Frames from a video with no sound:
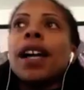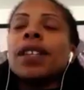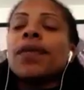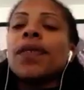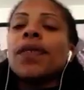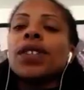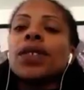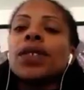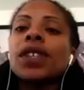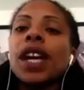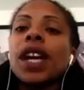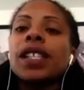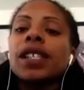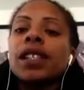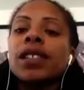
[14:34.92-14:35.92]
officials,
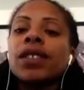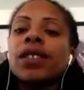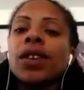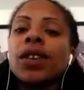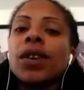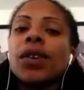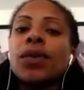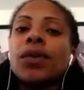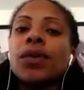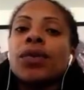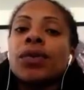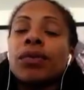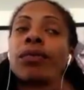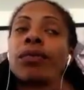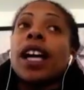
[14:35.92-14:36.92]
yes.
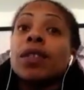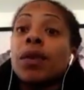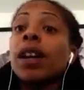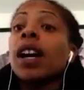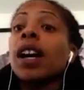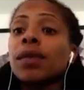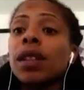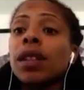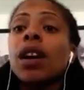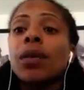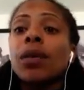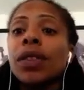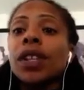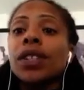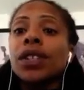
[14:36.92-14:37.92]
So that's what comes along
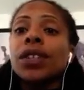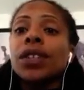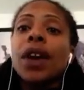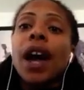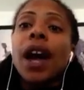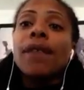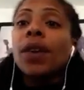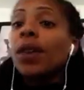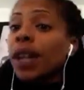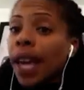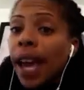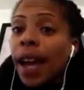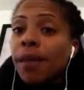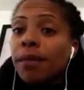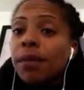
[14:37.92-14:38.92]
with it, too. You have to go to
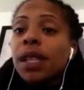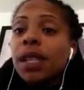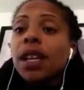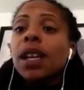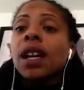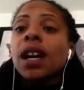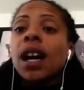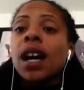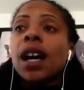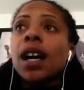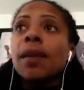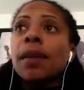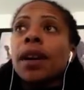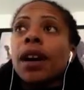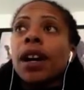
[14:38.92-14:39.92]
camps,
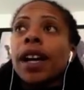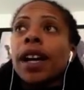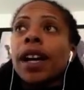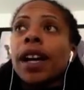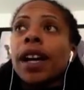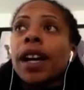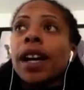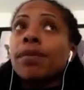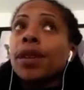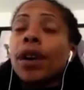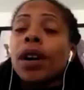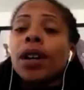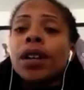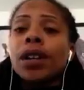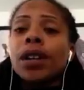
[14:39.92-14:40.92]
and our camps
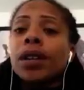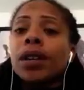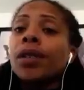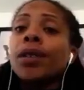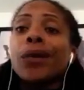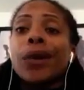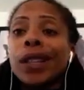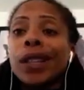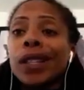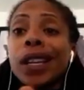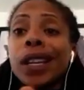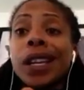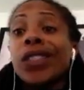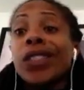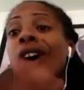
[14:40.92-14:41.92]
are during
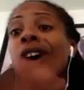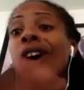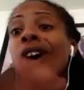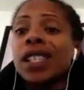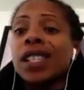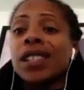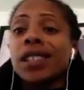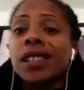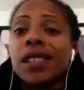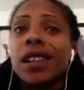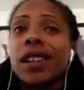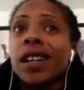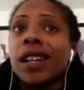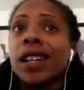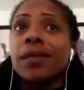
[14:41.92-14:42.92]
the off season.
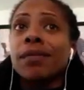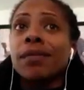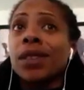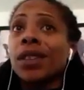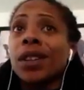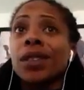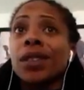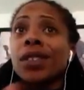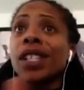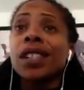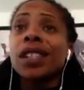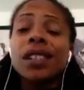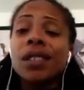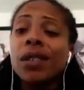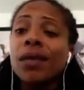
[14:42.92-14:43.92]
So,
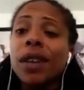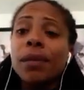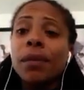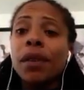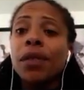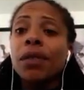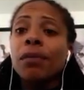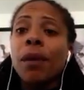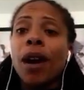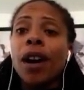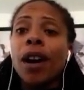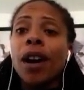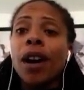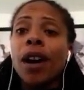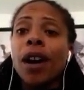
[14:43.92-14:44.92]
season's November through
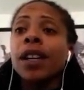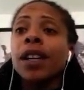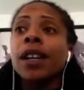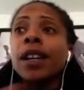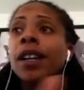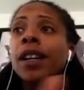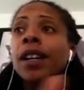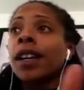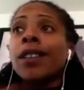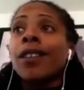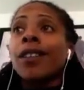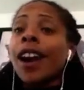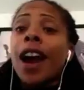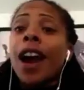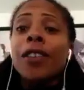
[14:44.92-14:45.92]
March, but
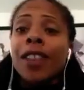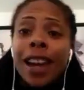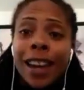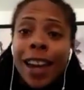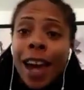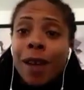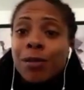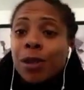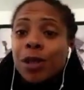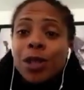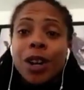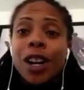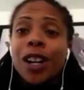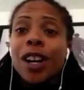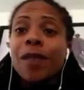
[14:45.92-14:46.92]
right after that, camps are
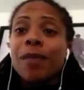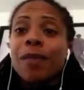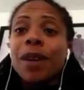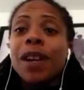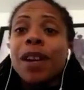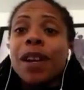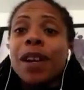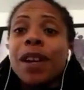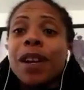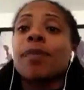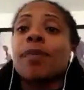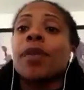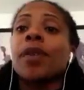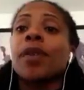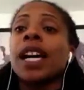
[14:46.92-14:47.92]
starting up into
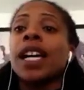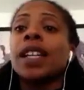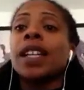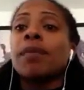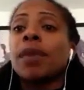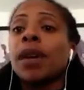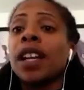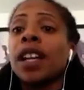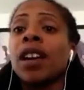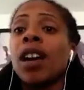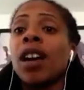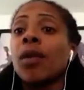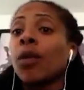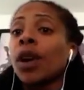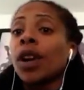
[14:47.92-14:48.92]
April, and depending
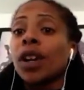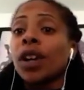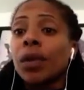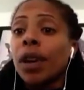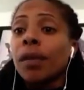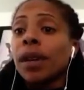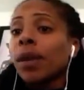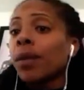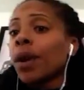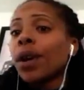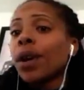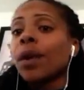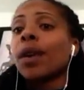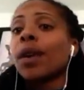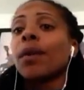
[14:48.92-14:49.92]
on where you want to be, where
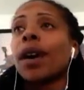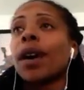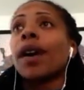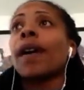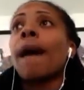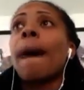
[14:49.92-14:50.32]
you want to work,